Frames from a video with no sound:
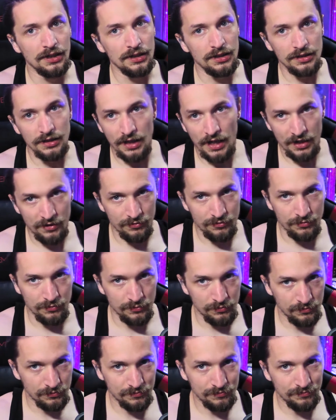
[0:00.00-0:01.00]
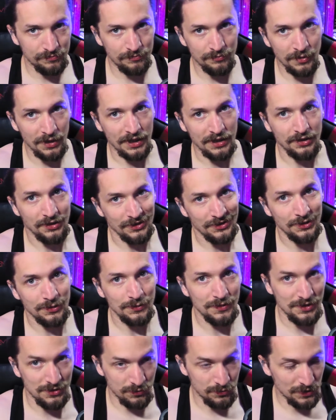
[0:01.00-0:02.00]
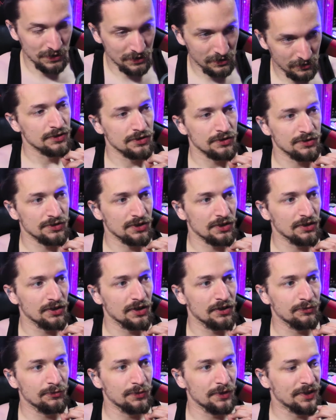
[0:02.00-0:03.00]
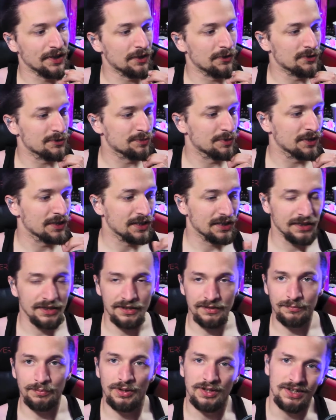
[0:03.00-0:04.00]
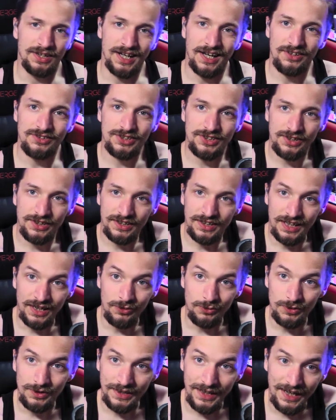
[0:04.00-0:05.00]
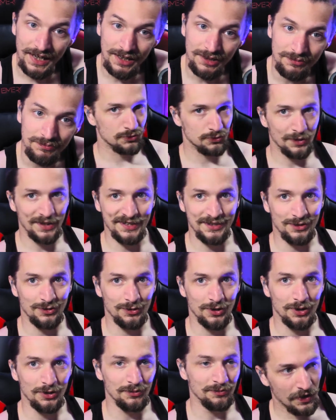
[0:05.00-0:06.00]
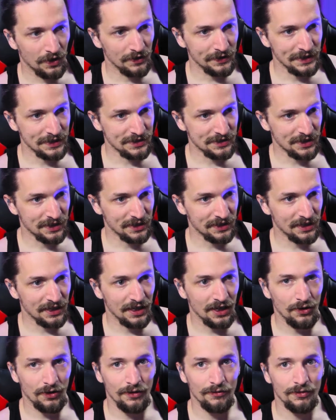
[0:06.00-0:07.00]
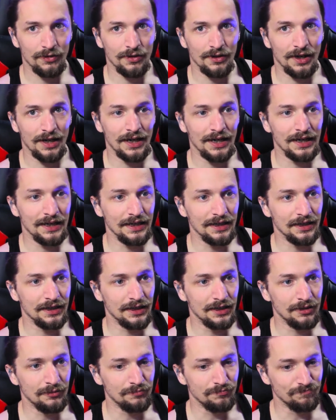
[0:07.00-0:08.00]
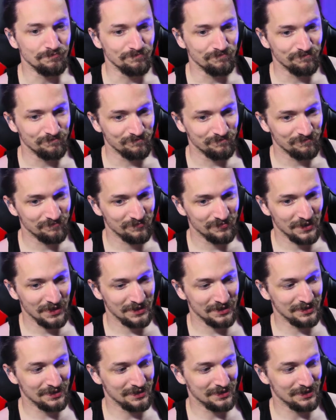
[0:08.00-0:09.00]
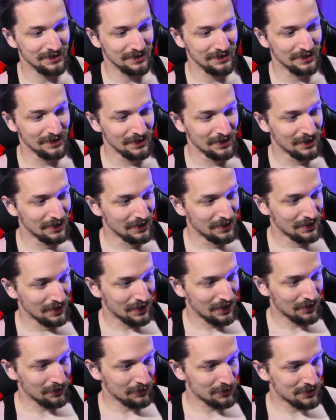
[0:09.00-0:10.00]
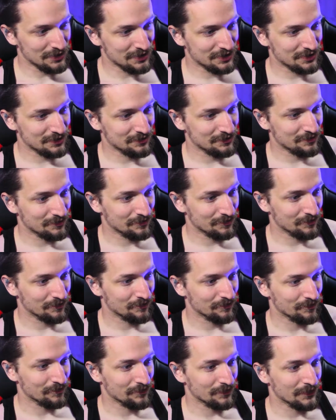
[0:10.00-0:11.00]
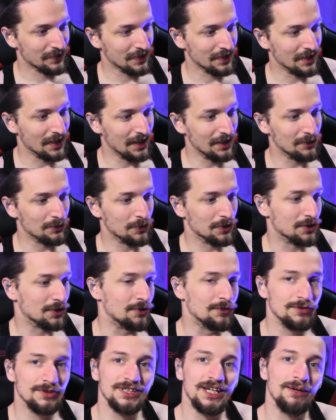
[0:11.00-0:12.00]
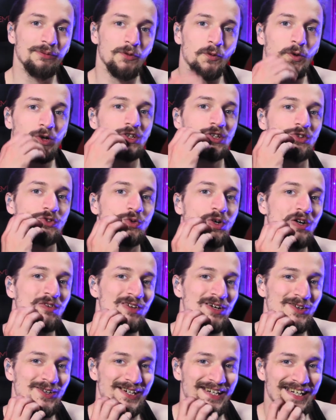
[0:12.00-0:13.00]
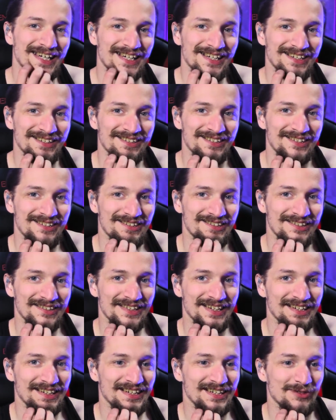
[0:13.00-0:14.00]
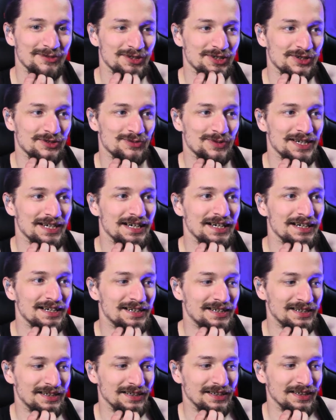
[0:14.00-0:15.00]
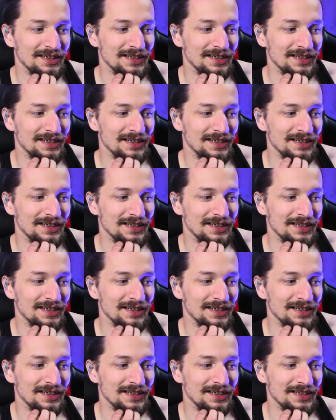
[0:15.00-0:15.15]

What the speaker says: a lot of what I could do this week. So to start off with, I was put in a housing unit that I really hate twice in a row. On that second day, however, I had to work overtime. I worked a 12-hour day on that day, which is why